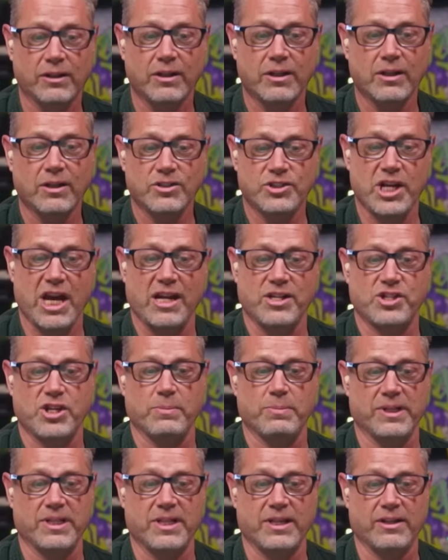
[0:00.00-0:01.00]
Yeah.
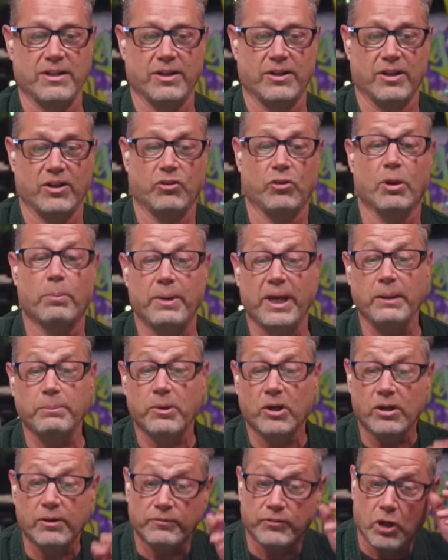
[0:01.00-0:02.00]
gpt did this. The Big
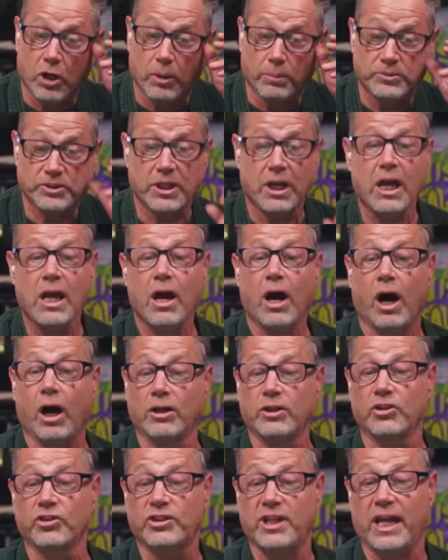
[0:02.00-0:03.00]
Book of Terps,
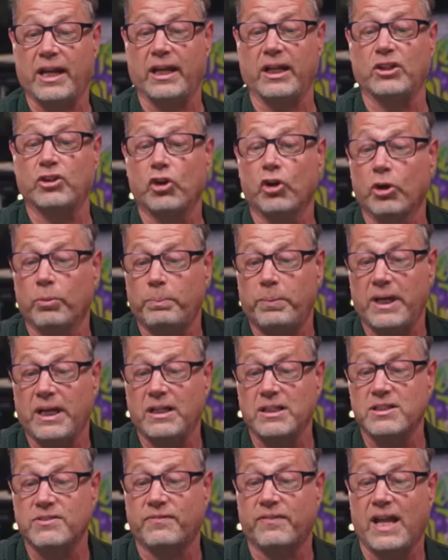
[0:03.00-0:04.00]
understanding
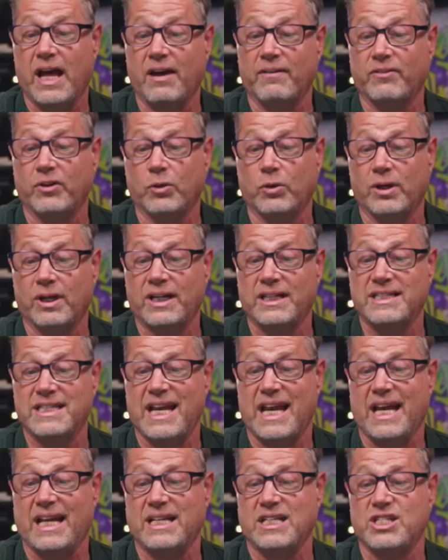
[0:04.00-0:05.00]
terpenes, flavonoids,
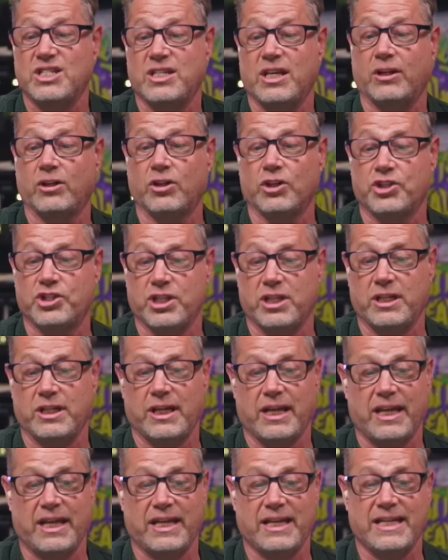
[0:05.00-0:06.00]
and
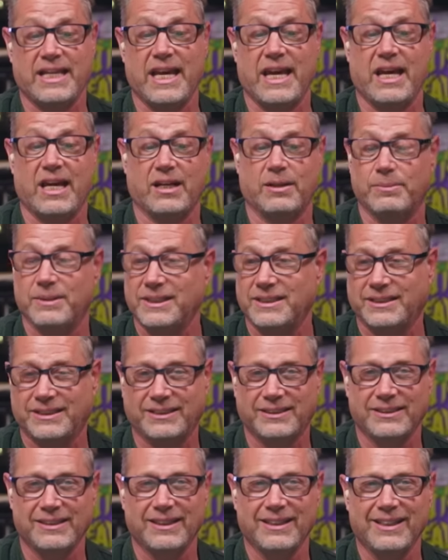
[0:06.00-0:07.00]
synergy in cannabis.
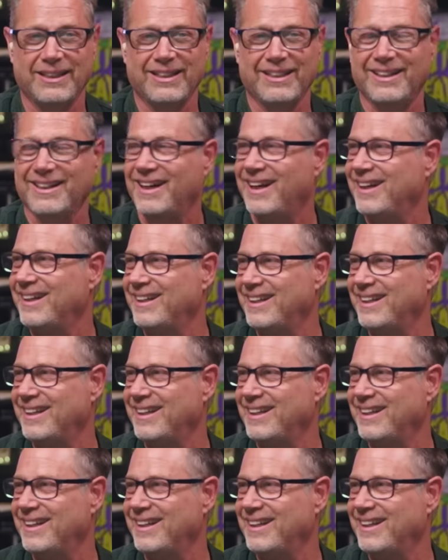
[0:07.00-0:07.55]
Ooh, synergy?